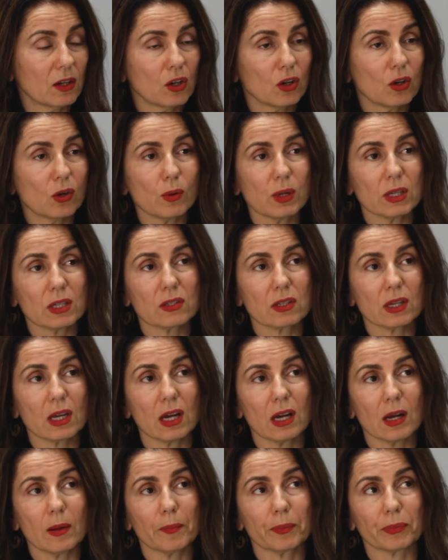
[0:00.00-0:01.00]
who is,
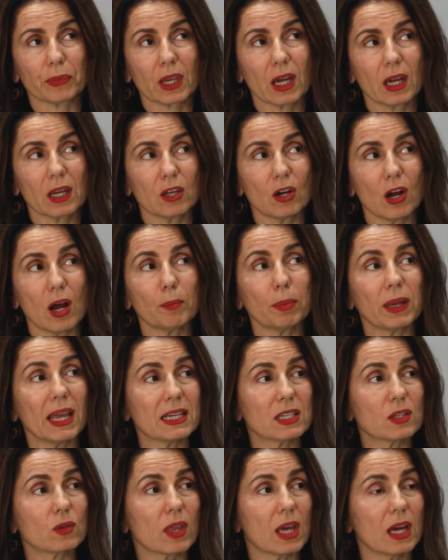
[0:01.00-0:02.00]
a
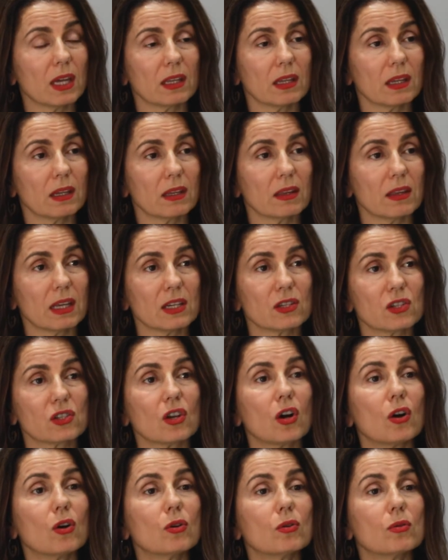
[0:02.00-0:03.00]
place that they're
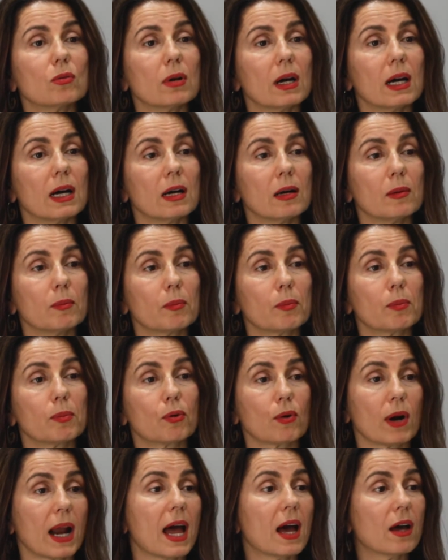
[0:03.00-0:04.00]
so
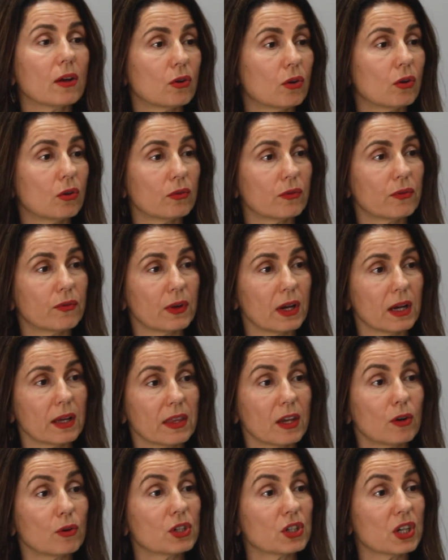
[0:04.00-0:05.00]
proud of
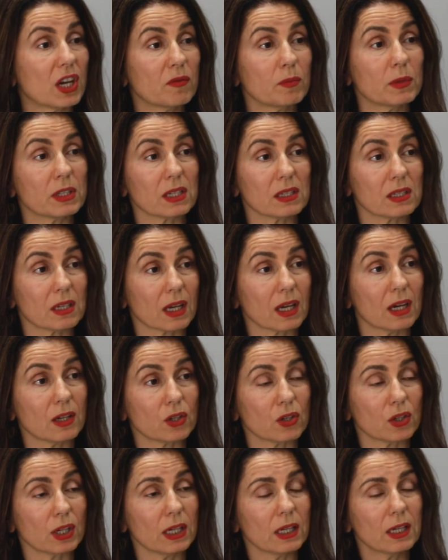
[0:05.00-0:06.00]
their achievements as a
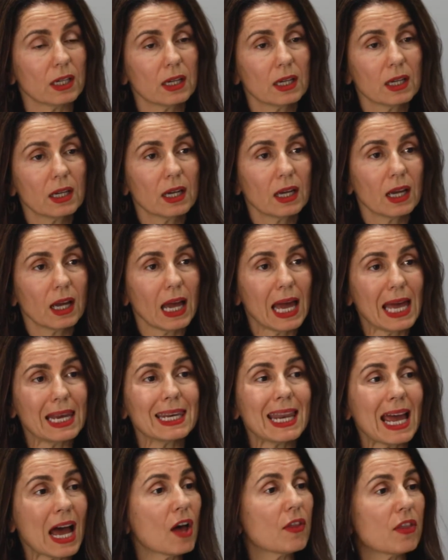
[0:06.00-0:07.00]
country.
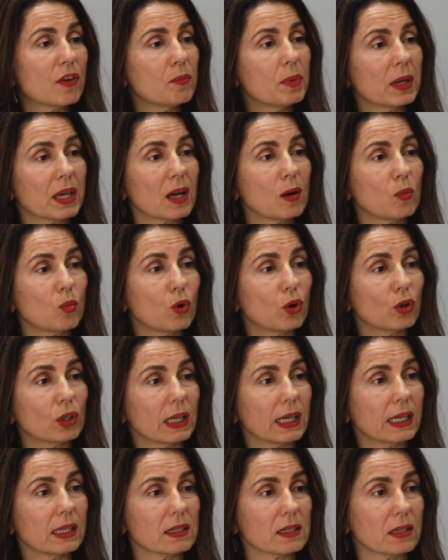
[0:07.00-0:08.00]
And now they've become world
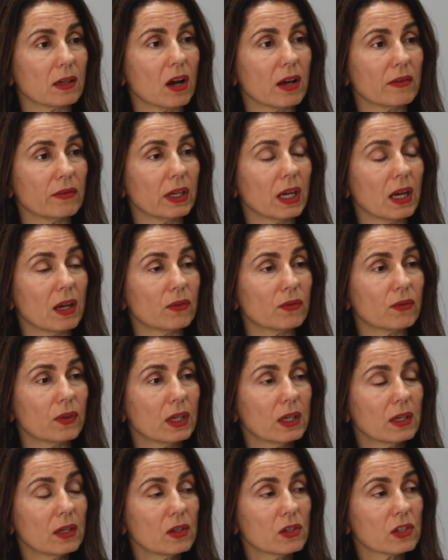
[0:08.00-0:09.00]
leaders in IVF.
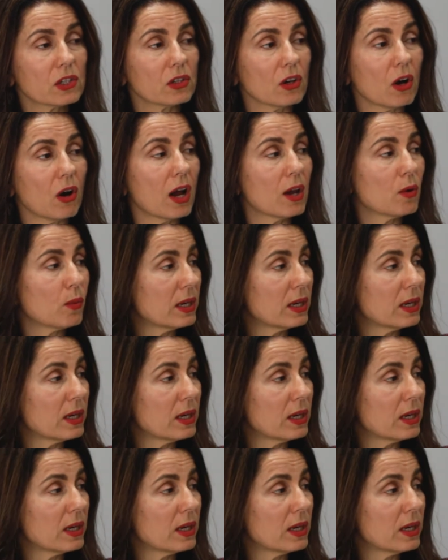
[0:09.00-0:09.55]
So I